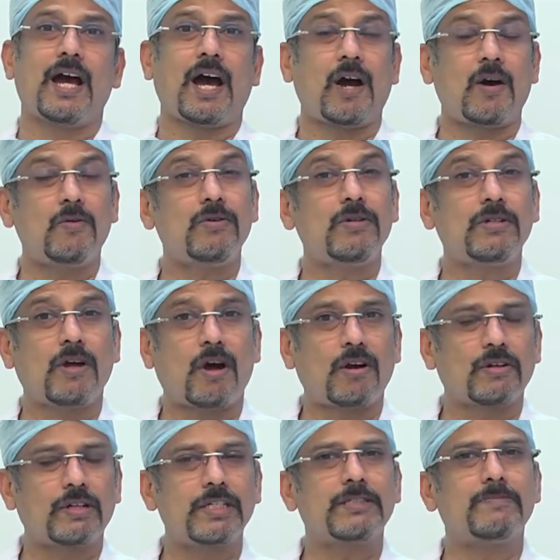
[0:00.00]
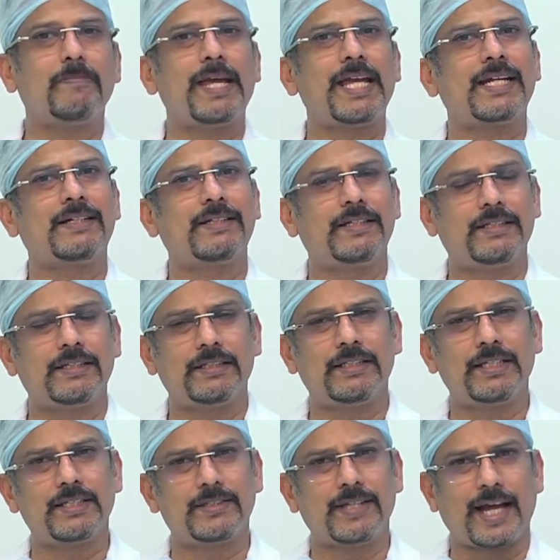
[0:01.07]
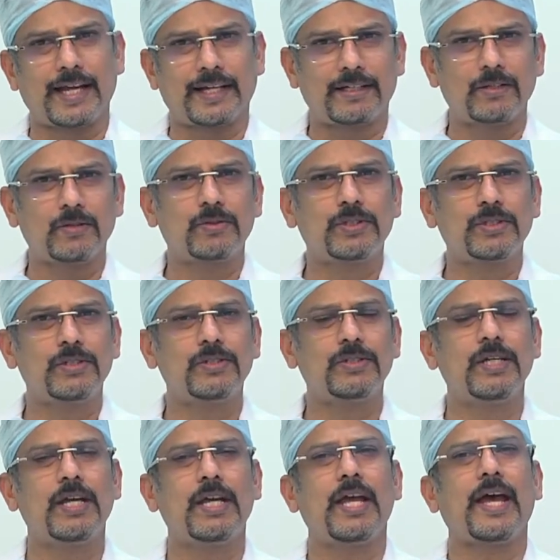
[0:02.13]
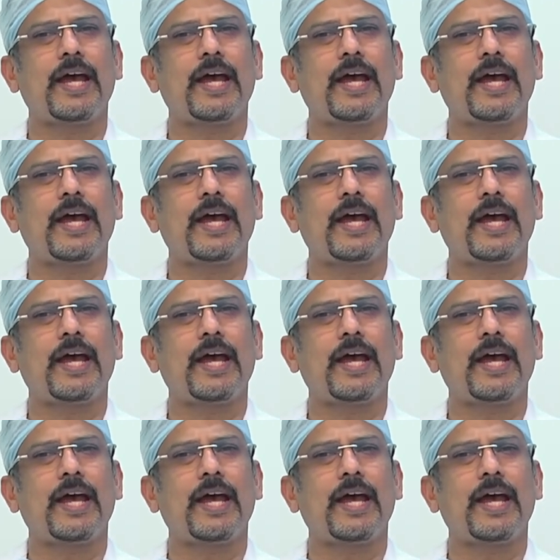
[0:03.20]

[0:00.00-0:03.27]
how do doctors make this diagnosis,